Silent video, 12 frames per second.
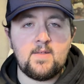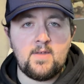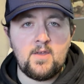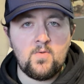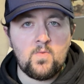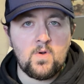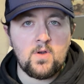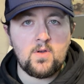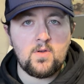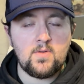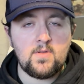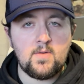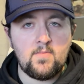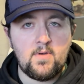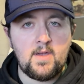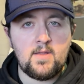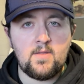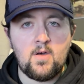to let you work the
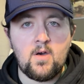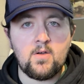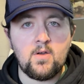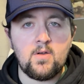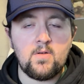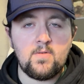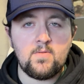blade longer.